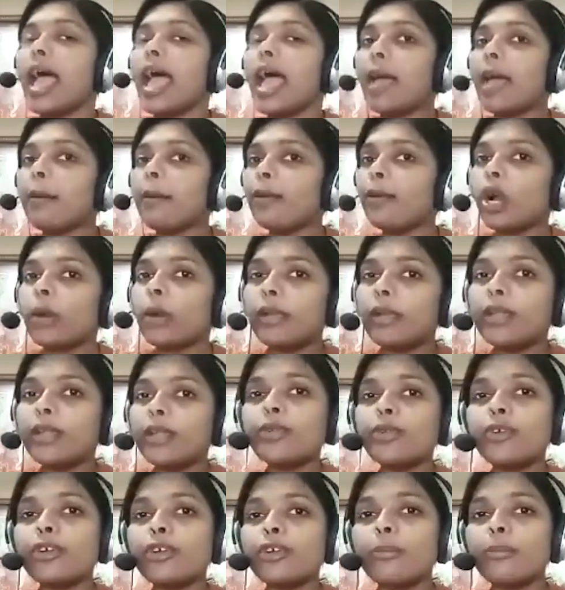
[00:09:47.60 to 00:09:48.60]
I am coming
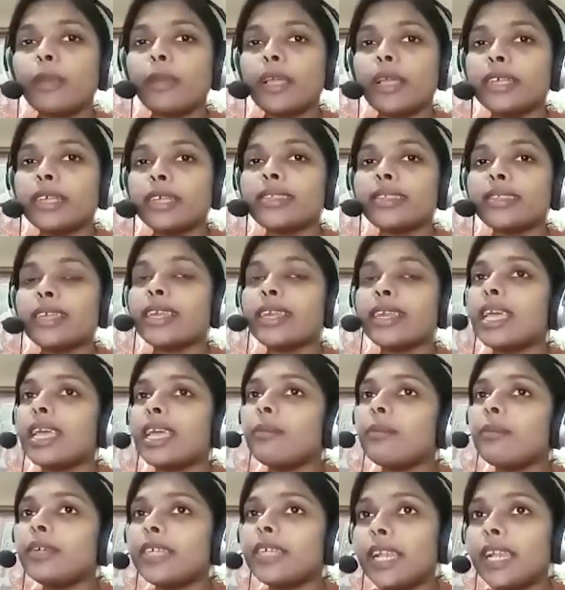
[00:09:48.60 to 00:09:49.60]
to your place and I
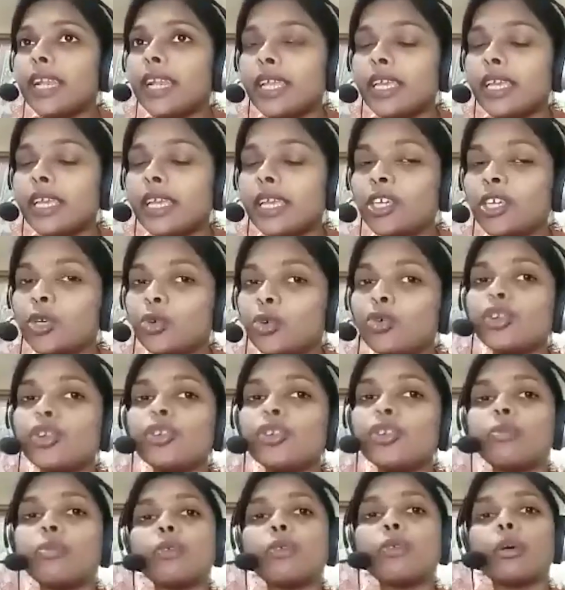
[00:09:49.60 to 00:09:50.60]
am telling you your
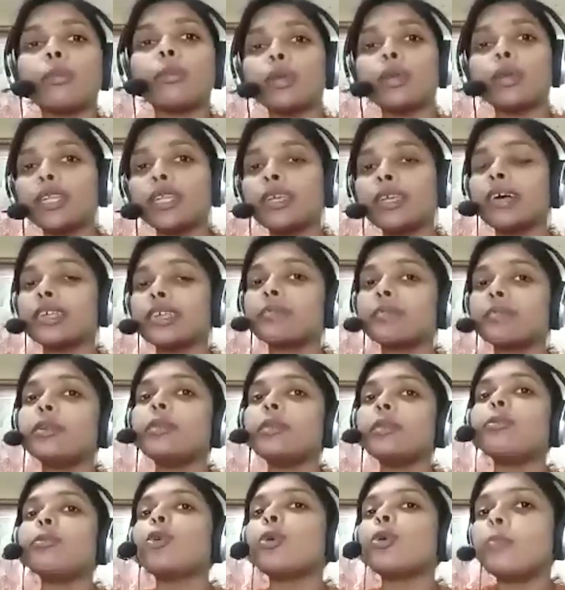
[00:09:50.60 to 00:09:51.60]
property has been
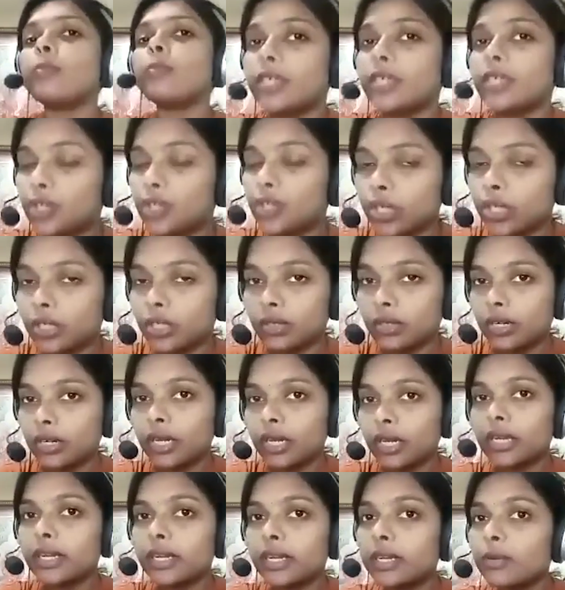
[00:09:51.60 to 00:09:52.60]
forfeited
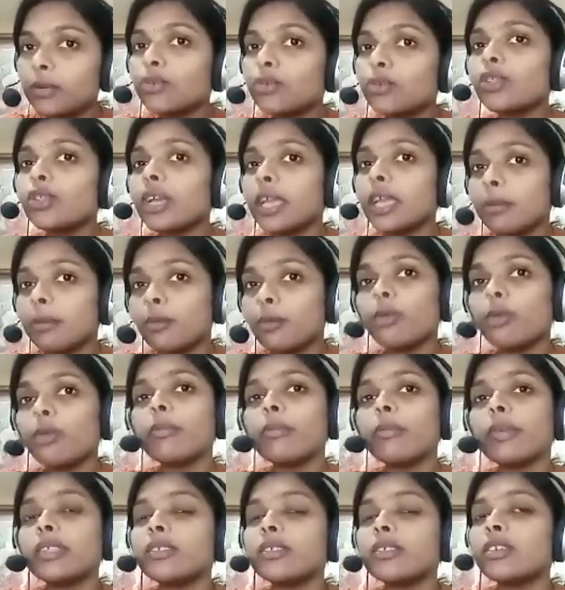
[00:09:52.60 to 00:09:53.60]
due to the above
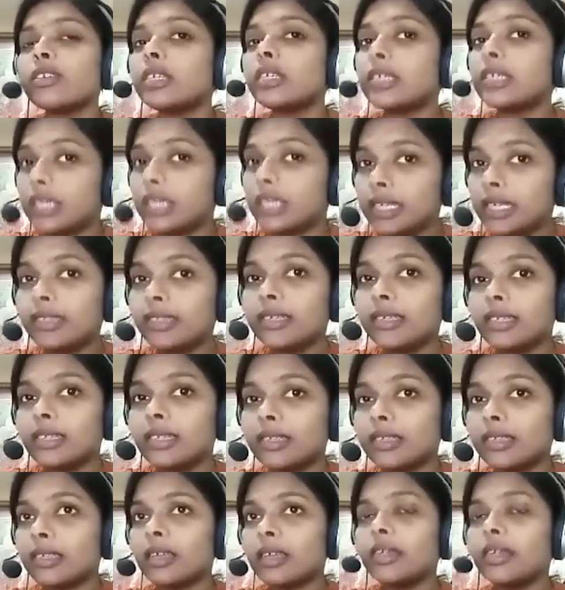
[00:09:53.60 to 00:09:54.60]
mentioned reasons.